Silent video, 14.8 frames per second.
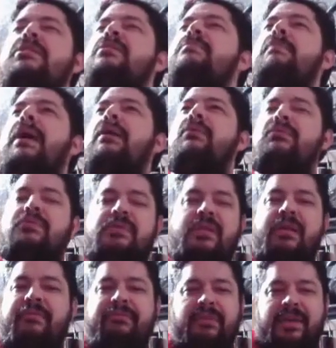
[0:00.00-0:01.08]
smells
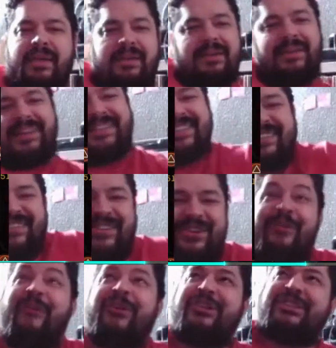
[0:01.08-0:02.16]
lovely. That's
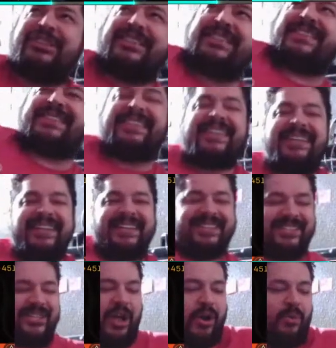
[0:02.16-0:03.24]
gorgeous.
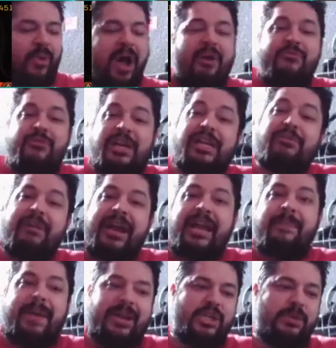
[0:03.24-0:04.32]
So I really
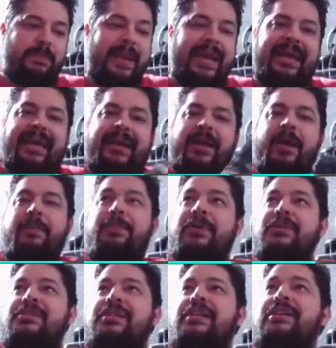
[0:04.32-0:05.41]
recommend you picking it up
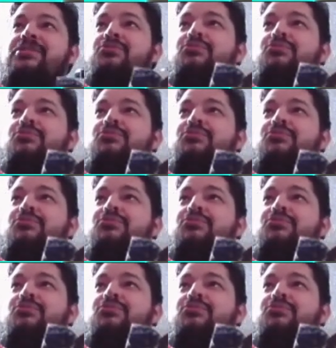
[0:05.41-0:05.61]
because it